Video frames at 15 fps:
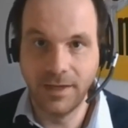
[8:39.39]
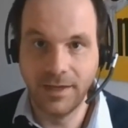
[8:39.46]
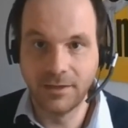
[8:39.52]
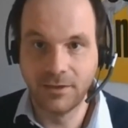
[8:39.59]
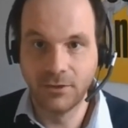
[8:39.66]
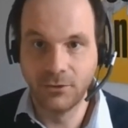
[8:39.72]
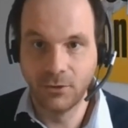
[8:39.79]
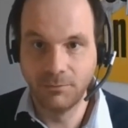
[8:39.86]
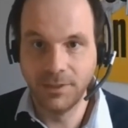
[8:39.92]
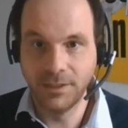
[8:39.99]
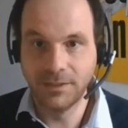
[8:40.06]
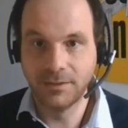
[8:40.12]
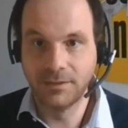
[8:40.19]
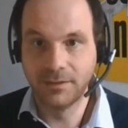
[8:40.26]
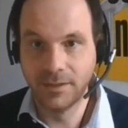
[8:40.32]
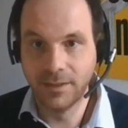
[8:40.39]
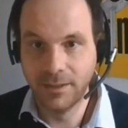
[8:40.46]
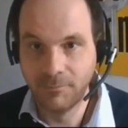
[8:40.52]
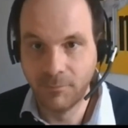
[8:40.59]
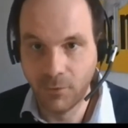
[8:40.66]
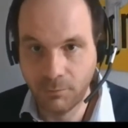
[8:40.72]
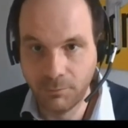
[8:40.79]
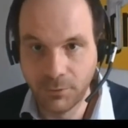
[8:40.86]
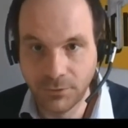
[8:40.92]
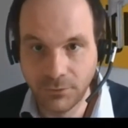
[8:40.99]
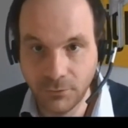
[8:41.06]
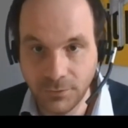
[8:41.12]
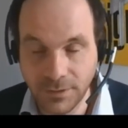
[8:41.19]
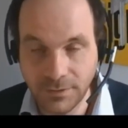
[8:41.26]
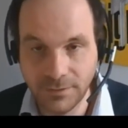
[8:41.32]
economic um,
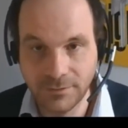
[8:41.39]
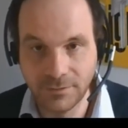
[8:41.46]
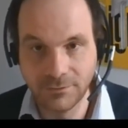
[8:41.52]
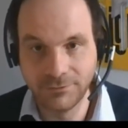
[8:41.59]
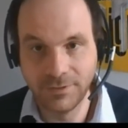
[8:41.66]
opportunities of